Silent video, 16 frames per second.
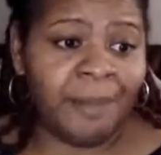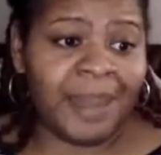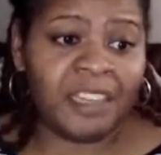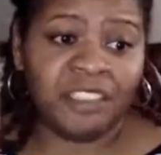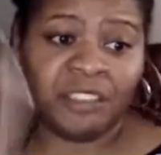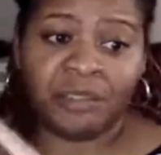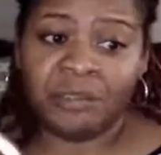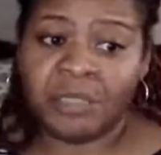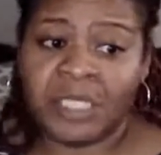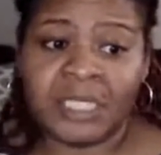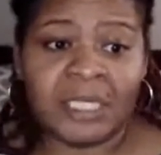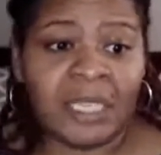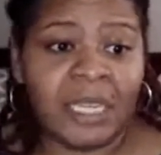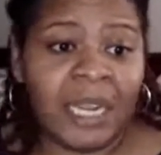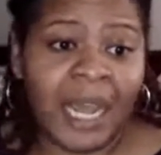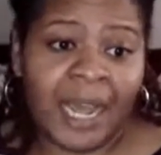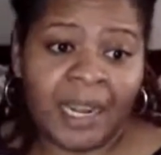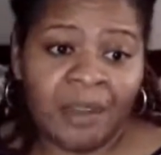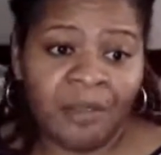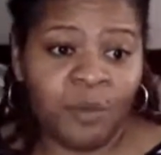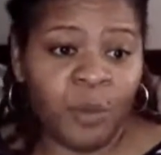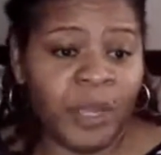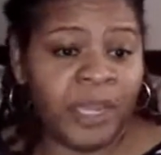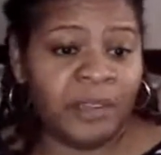My journal gets a lot
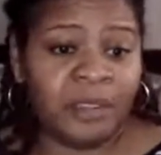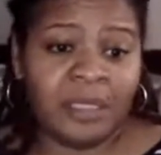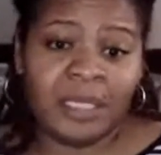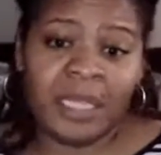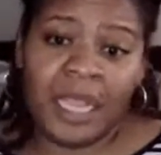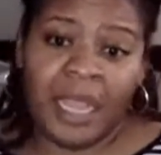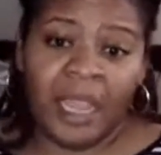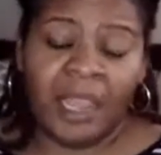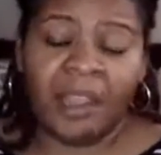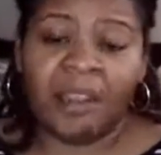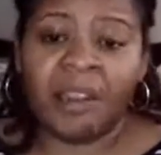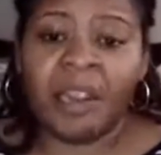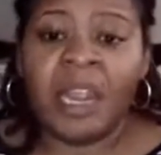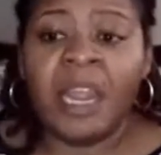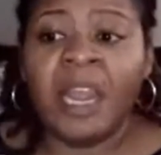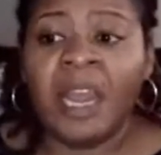of wear and tear.